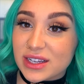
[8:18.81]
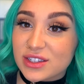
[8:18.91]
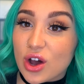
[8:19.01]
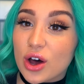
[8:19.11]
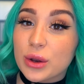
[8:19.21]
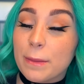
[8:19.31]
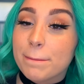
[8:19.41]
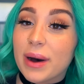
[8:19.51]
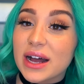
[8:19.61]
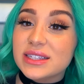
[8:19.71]
It's
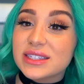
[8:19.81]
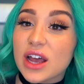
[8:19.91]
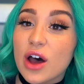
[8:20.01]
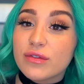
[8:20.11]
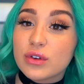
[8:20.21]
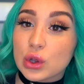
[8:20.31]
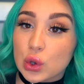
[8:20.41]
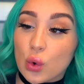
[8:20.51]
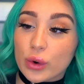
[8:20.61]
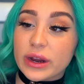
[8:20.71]
called Buns of
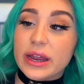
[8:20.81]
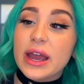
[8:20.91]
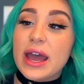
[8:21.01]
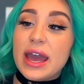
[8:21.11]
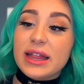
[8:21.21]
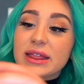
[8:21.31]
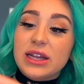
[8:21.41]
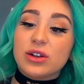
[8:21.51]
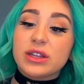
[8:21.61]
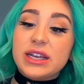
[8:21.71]
Glory. It
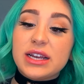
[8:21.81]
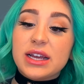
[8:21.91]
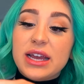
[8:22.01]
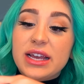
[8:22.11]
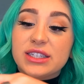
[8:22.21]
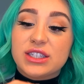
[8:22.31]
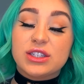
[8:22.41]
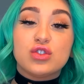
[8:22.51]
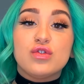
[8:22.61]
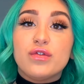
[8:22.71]
literally
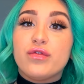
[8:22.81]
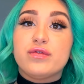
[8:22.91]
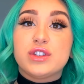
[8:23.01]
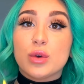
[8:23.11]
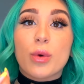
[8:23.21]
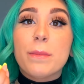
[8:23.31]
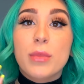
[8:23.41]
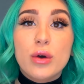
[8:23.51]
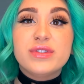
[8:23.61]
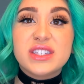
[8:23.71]
is to
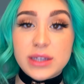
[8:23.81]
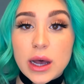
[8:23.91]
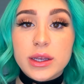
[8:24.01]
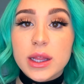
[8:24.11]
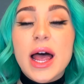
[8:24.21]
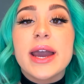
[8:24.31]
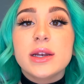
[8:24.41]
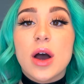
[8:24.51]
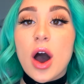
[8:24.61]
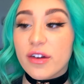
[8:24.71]
remove cellulite
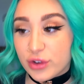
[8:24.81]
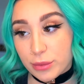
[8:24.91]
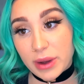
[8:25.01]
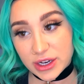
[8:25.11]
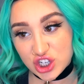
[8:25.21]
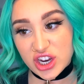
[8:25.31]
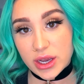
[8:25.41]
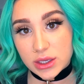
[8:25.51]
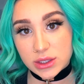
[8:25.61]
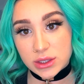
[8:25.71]
off your butt
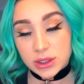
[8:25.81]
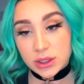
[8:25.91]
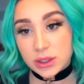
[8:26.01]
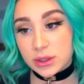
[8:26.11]
cheeks.